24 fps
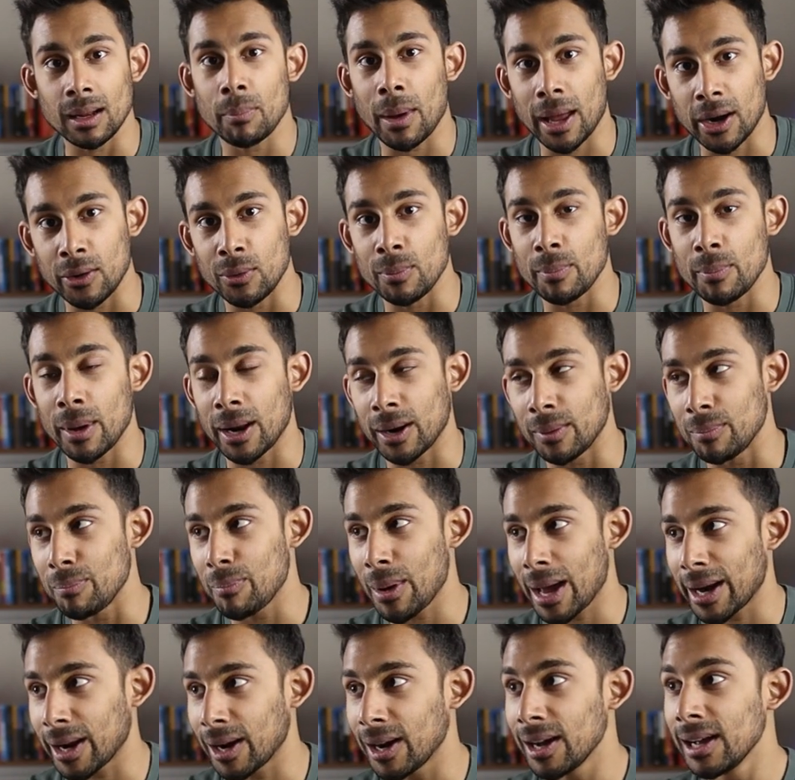it better and better and
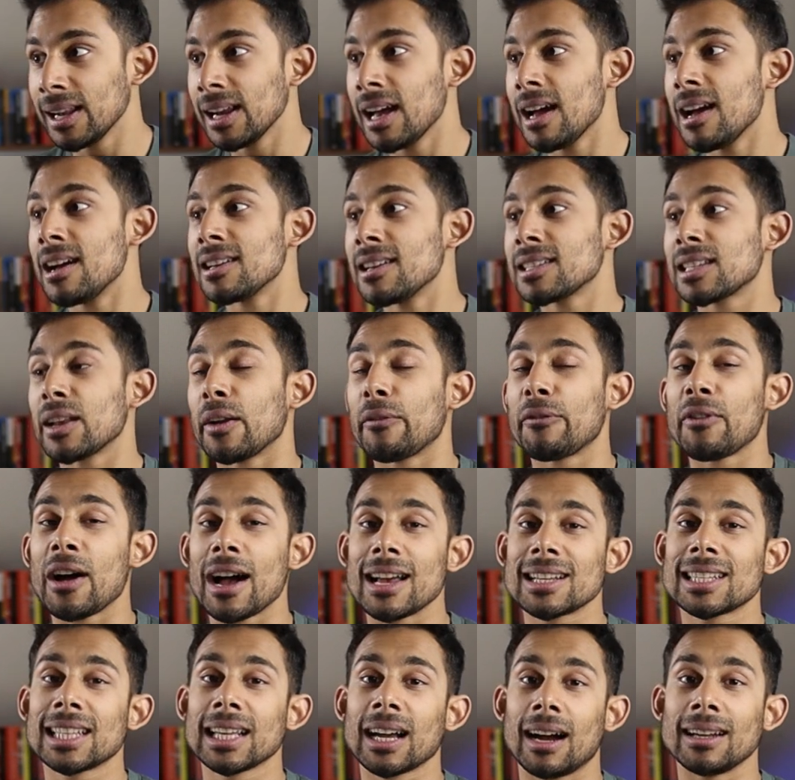better. So,
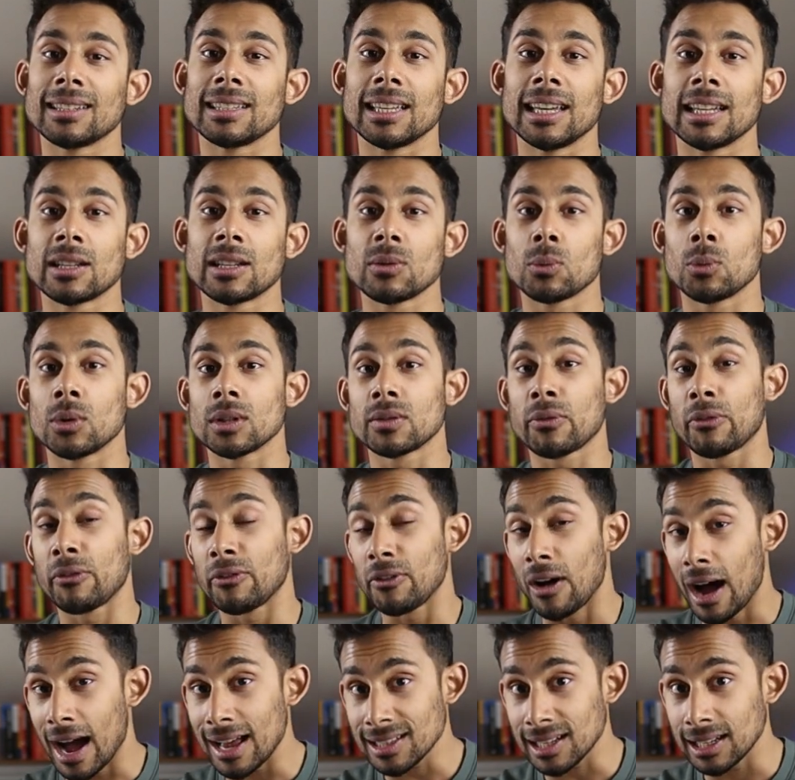first thing I did was
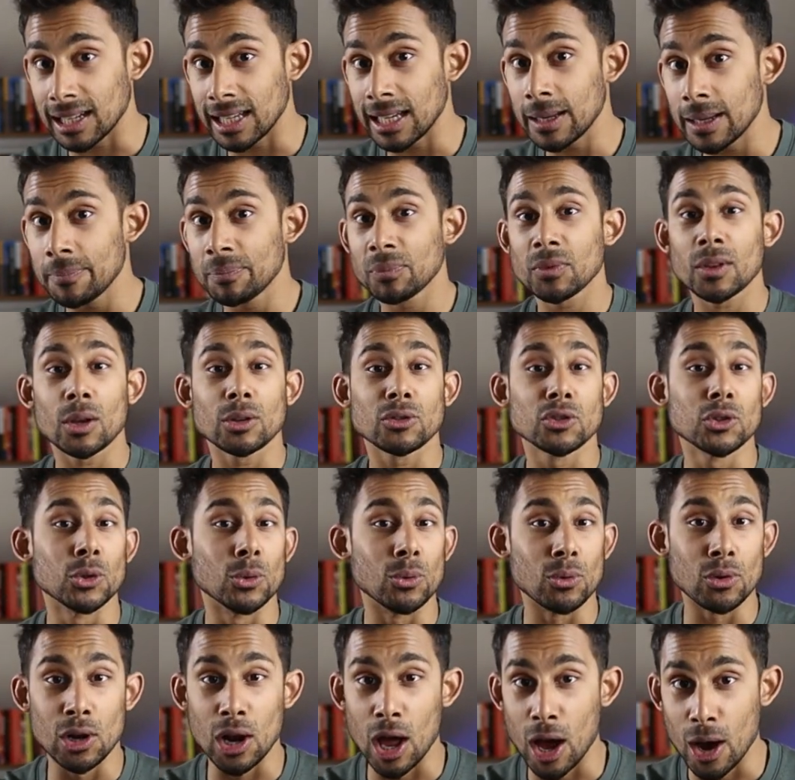firstly, do
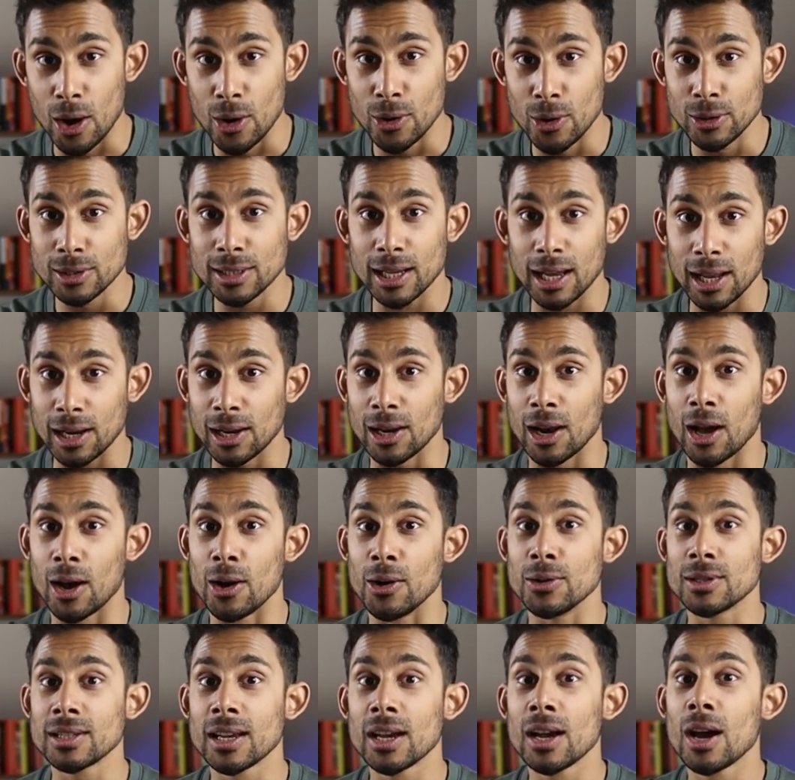loads and
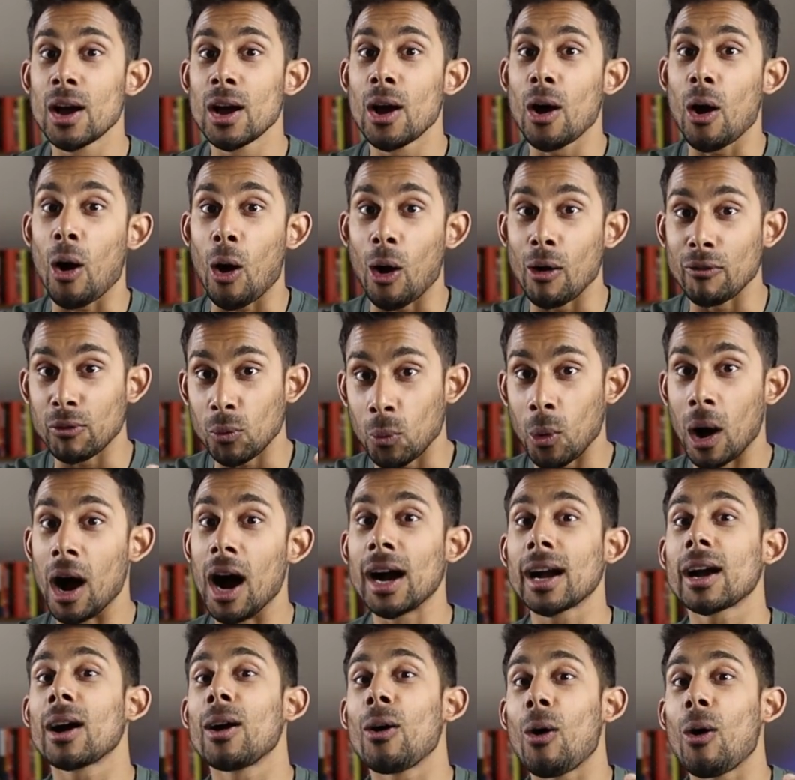loads of
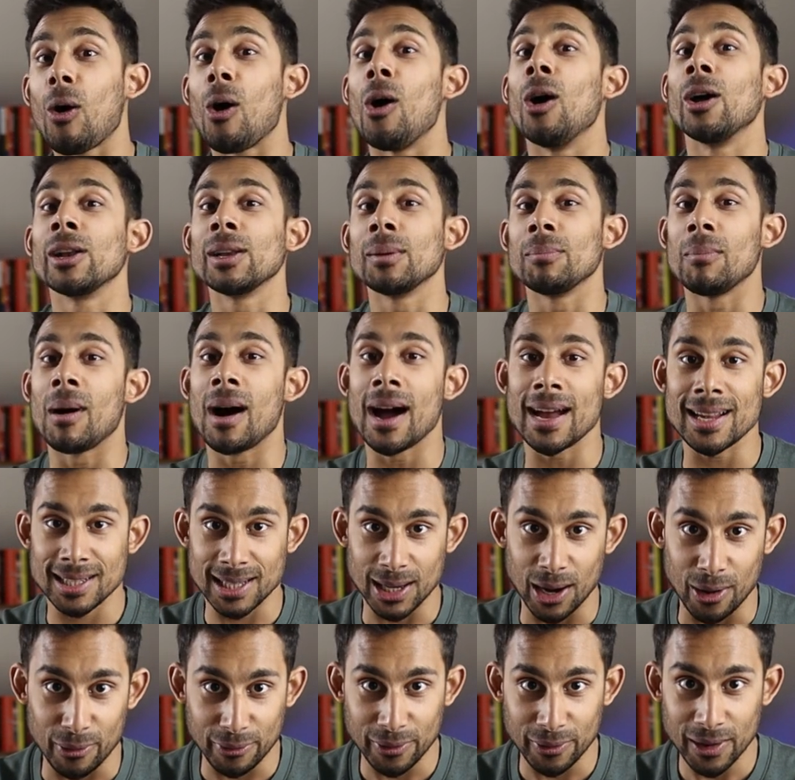work on
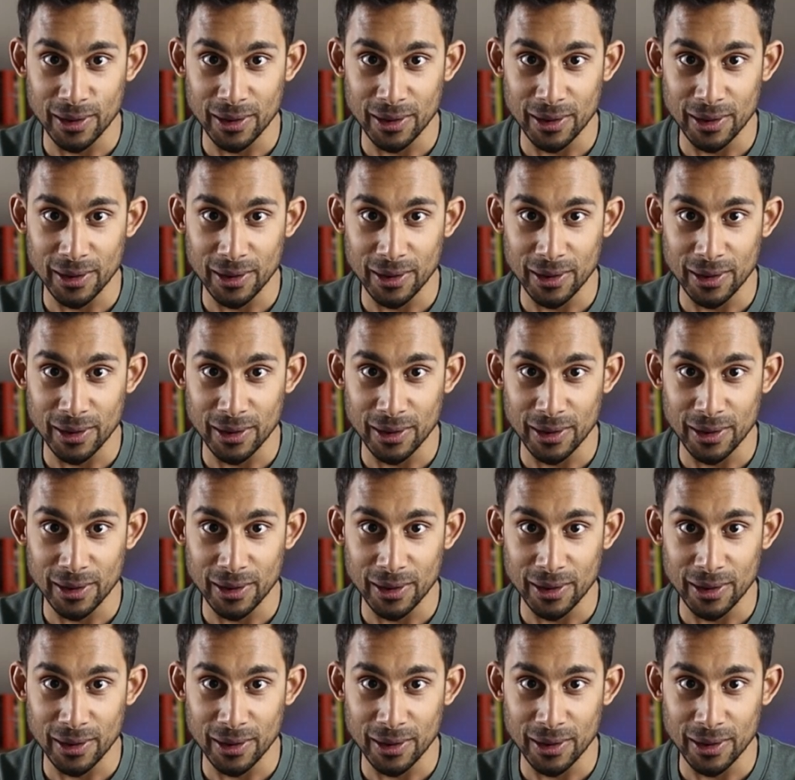myself.